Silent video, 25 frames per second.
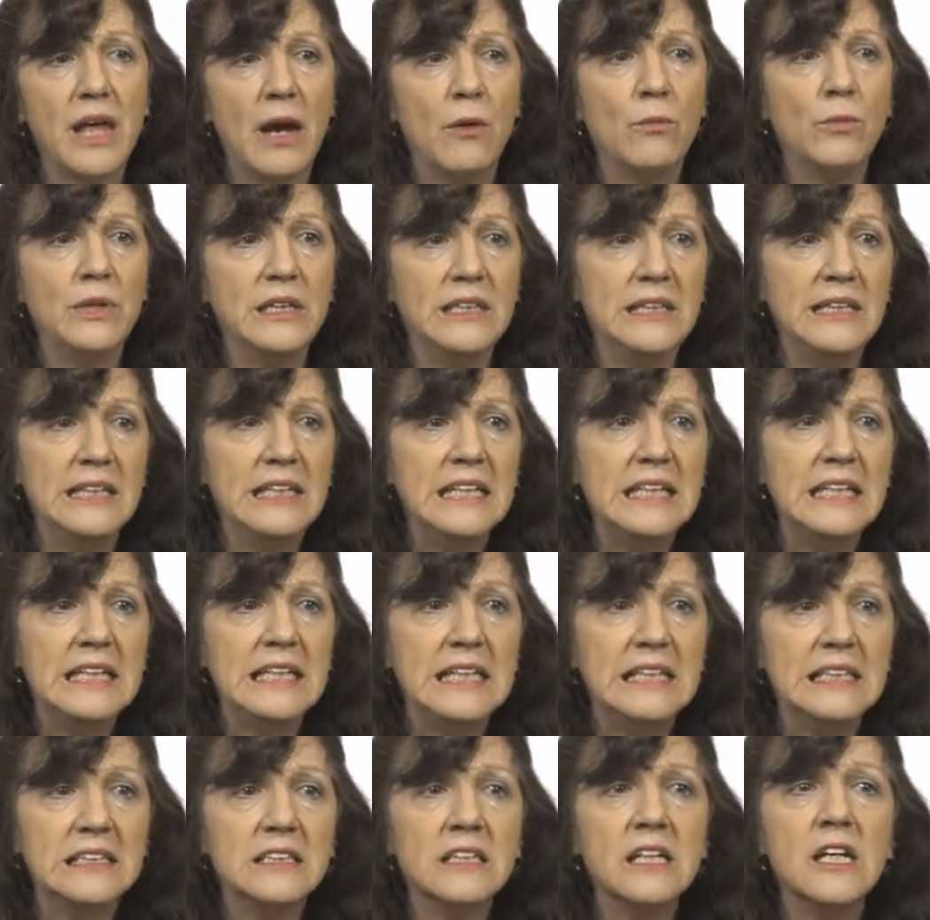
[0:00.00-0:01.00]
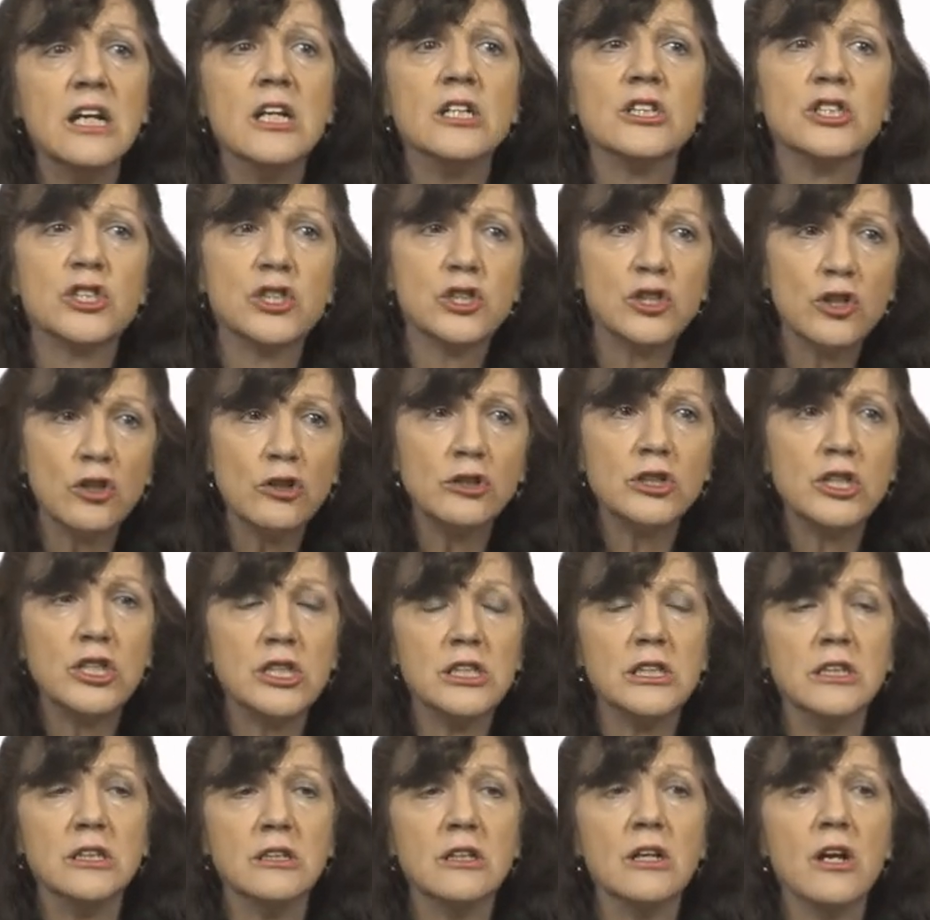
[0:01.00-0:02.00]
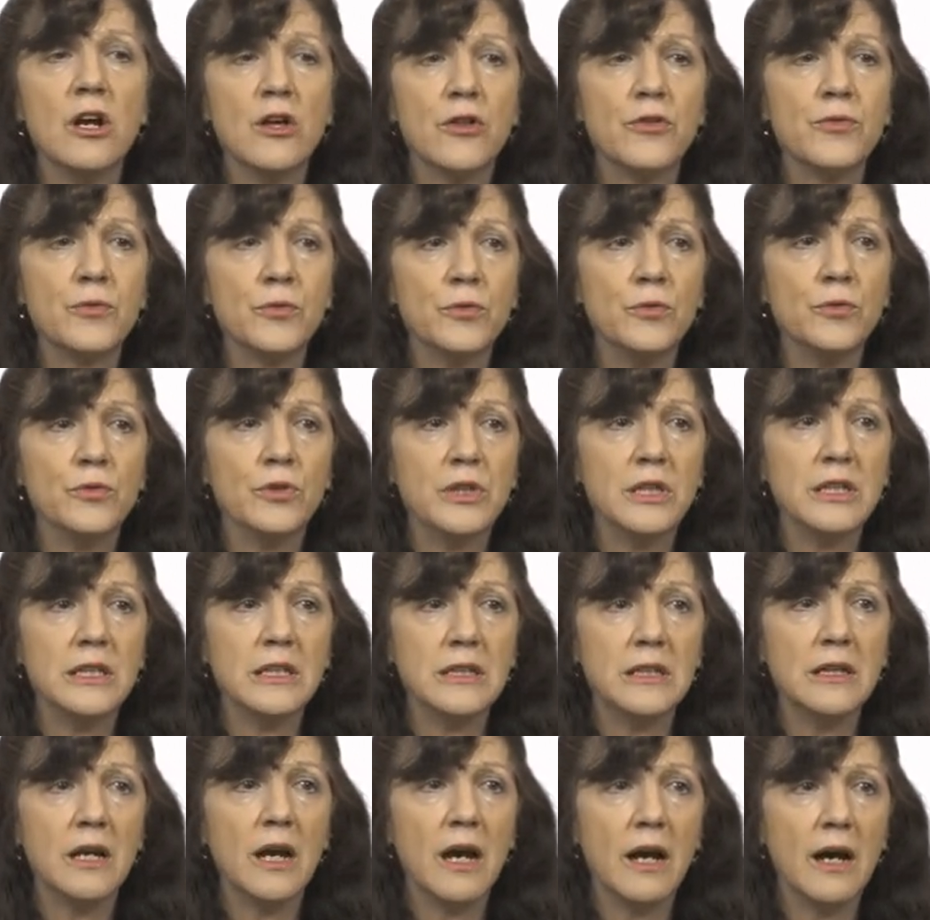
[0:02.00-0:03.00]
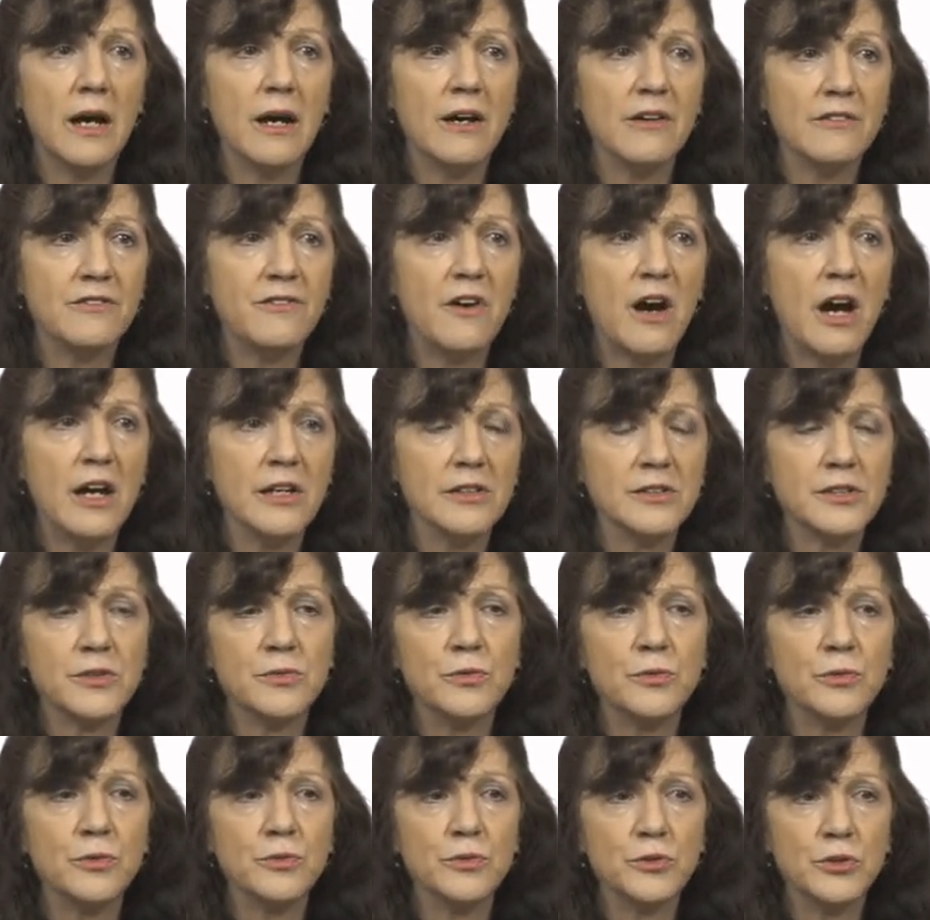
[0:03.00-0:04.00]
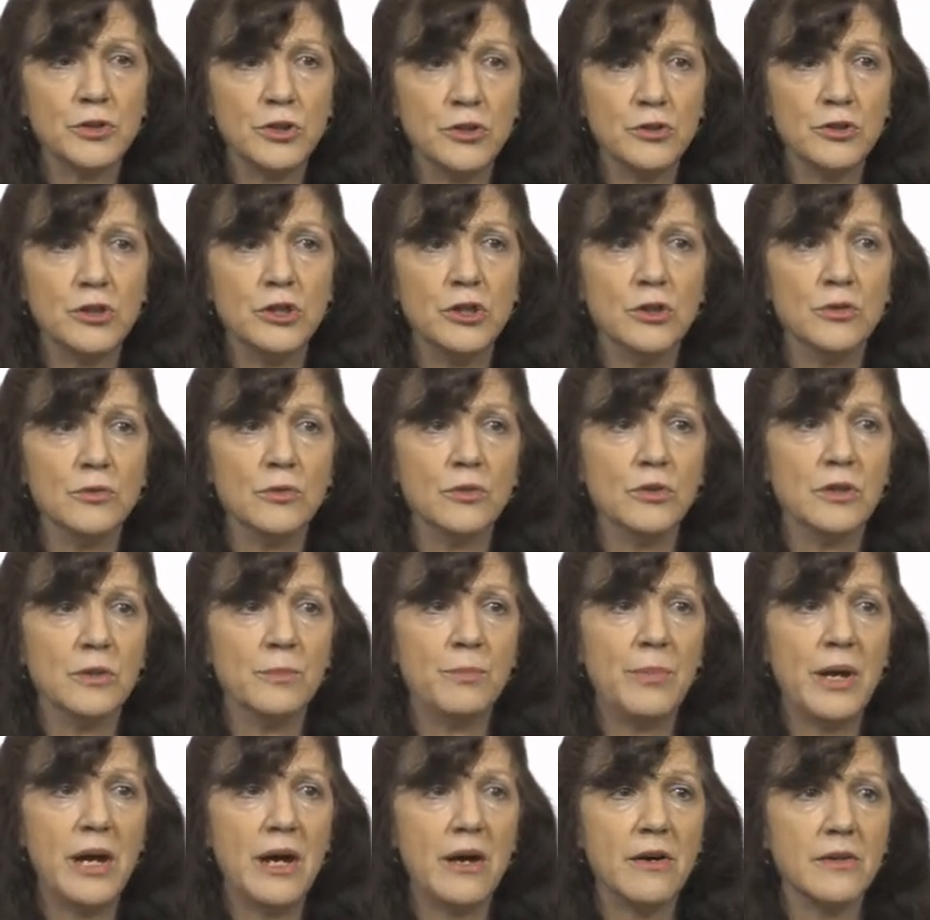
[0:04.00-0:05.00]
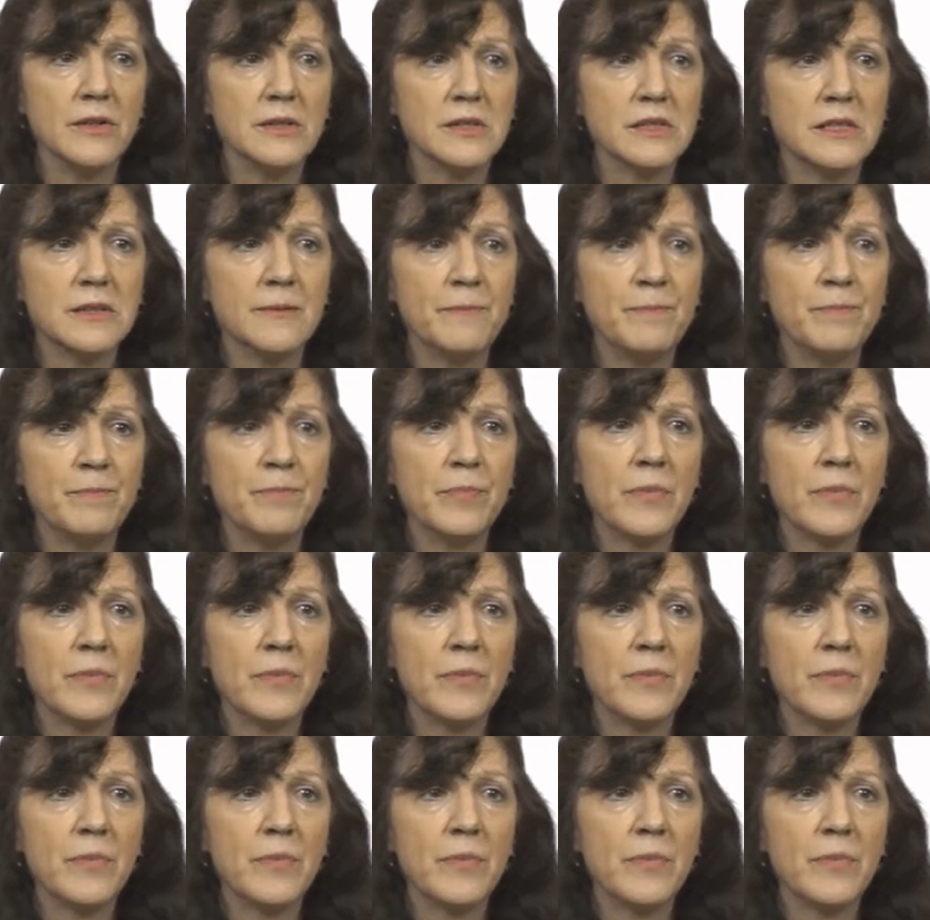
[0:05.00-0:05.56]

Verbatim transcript: that we need searching through the uh, files, through searching through the pairs.